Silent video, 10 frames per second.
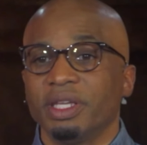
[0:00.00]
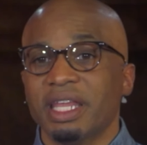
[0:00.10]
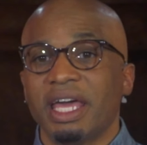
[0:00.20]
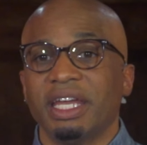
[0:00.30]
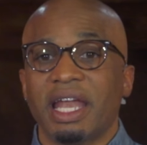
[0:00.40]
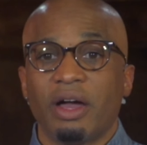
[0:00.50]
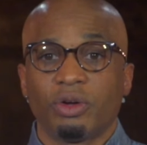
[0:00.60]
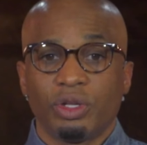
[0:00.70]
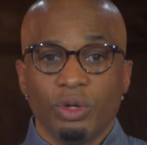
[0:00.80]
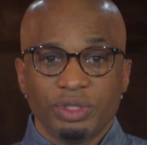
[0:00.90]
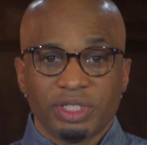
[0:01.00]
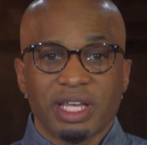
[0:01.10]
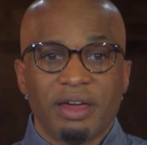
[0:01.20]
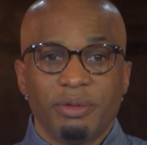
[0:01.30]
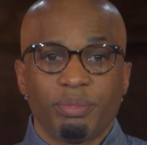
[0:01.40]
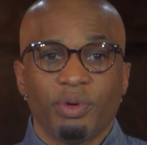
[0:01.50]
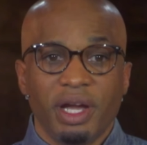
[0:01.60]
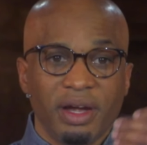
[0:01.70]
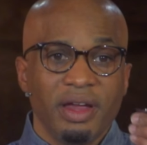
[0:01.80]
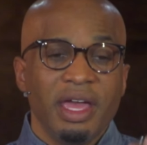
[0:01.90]
that, and I'll close us out in
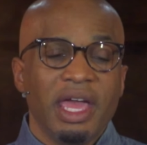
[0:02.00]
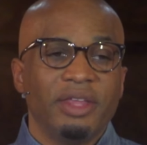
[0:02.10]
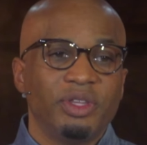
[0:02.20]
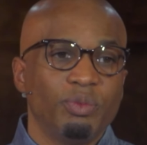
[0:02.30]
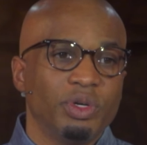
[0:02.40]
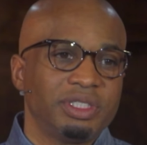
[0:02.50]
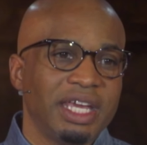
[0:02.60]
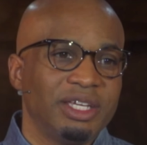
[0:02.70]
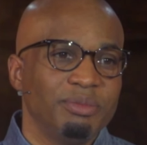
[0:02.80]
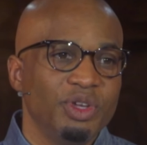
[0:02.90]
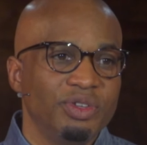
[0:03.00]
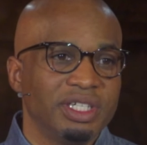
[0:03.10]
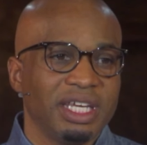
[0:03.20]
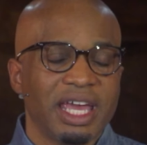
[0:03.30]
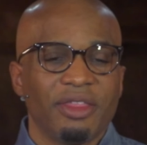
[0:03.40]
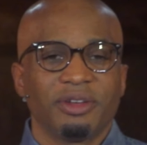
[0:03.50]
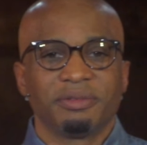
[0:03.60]
prayer, and then we'll take communion together.